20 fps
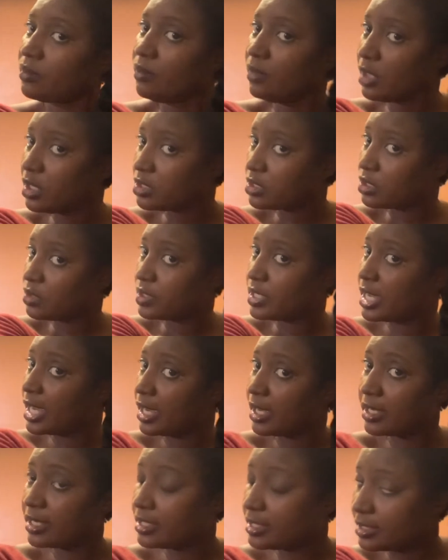So
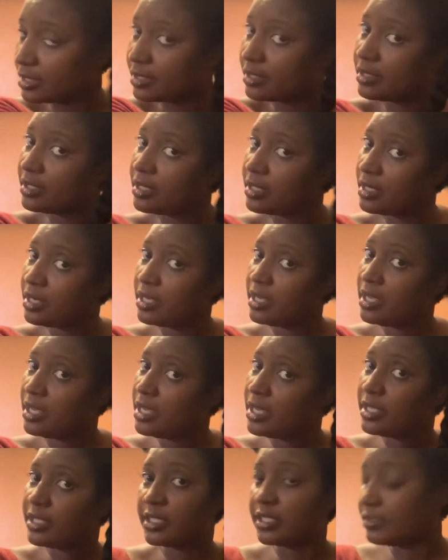yeah, it's
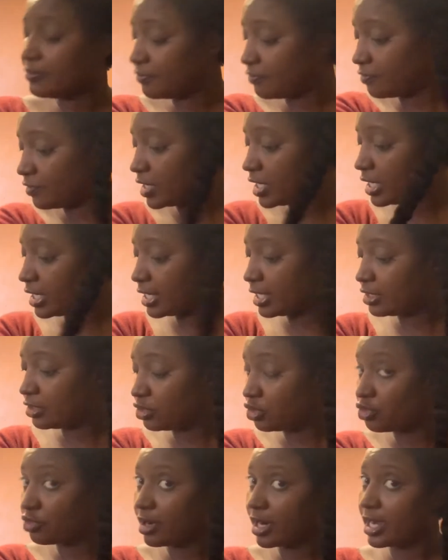feeling
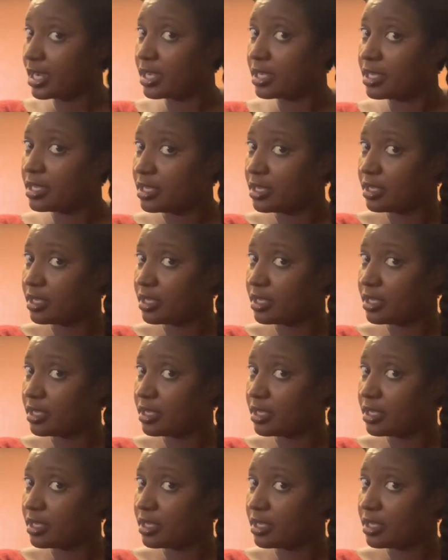dry.